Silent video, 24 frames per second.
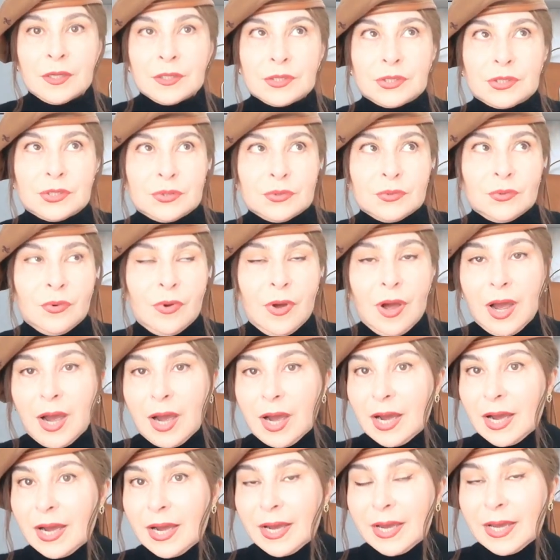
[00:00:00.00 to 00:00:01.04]
so
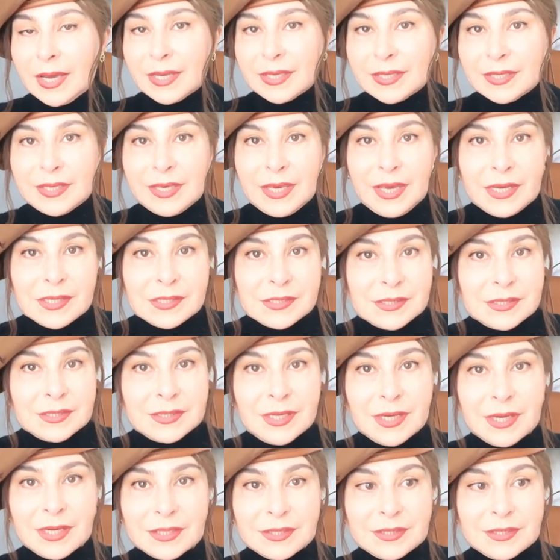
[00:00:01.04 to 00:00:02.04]
i guess